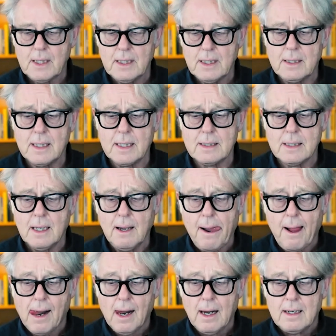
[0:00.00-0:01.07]
then
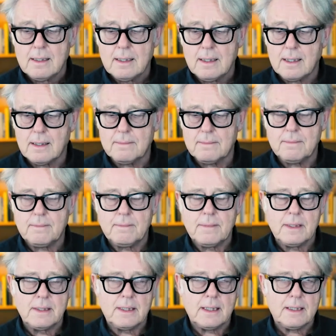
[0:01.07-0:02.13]
um
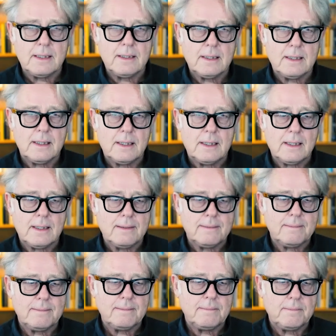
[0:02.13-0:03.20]
then
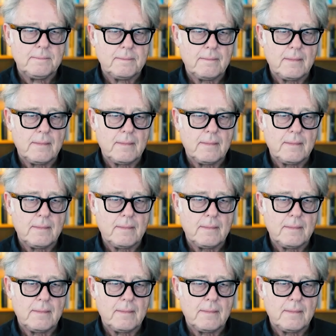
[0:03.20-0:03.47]
um